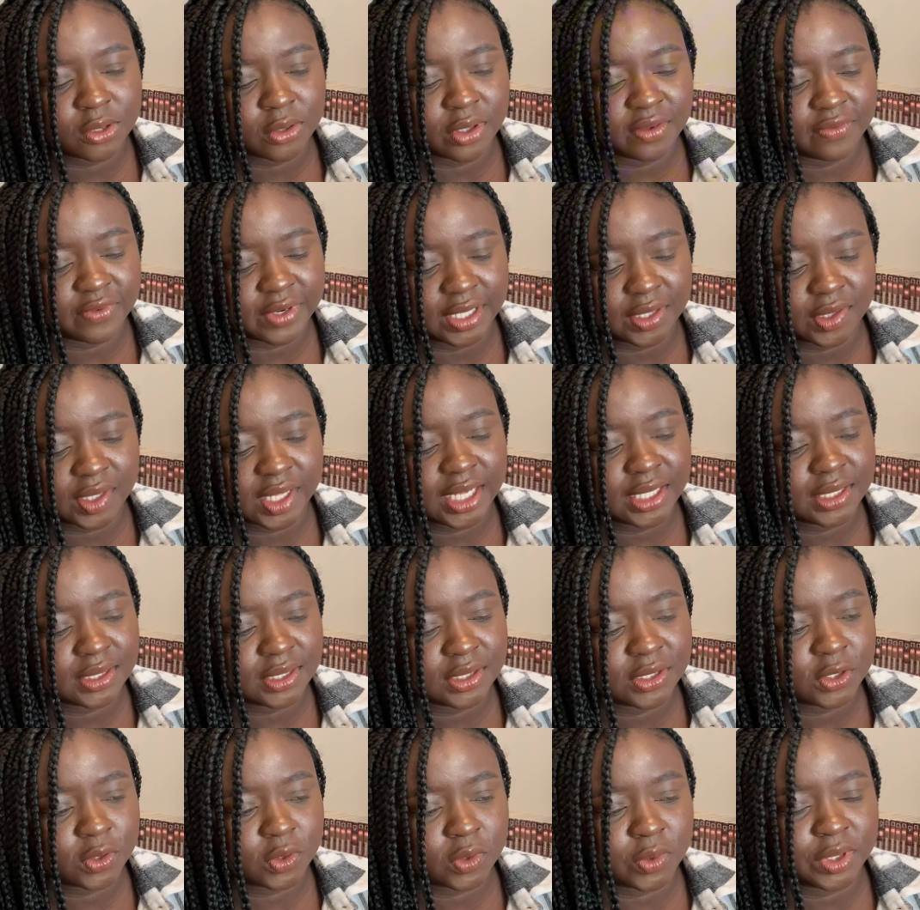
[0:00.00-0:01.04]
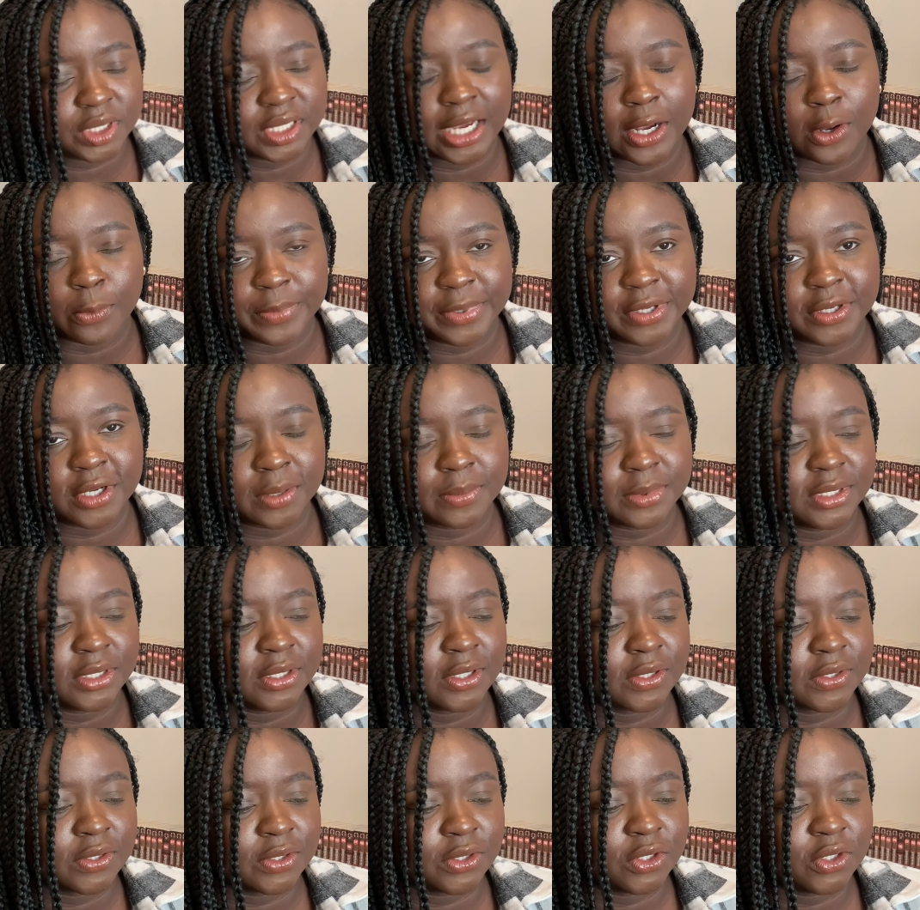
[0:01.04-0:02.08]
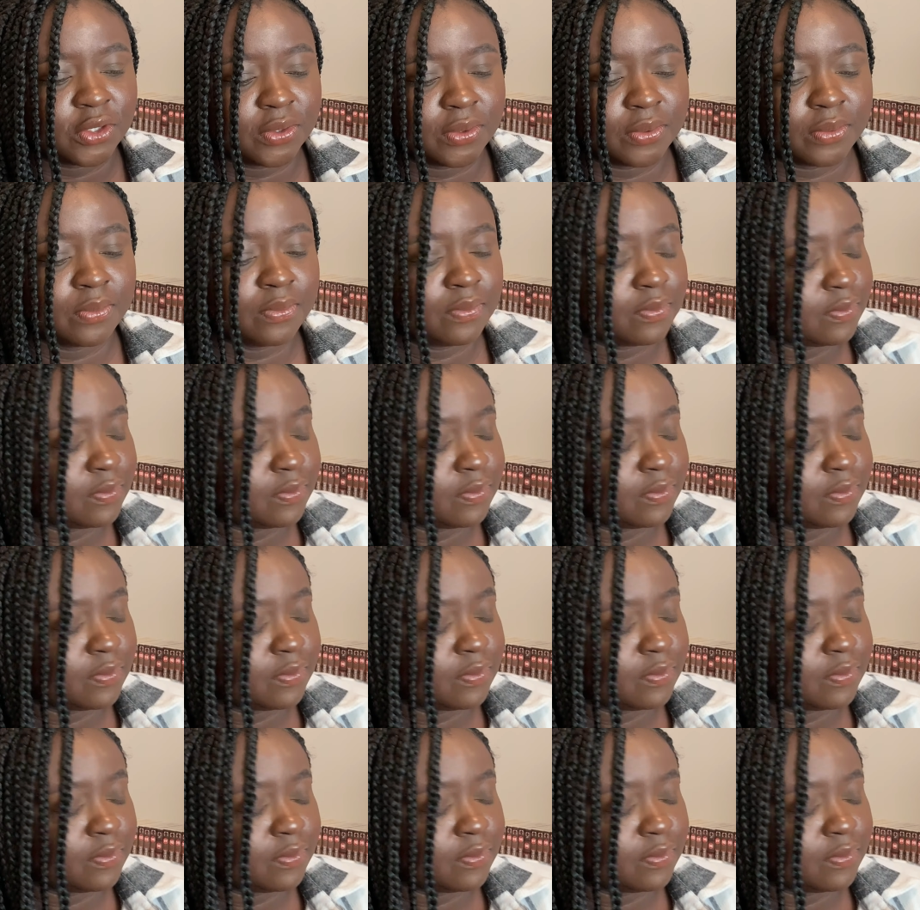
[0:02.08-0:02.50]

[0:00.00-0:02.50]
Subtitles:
So if I like these 3, I'll pick up the other 2.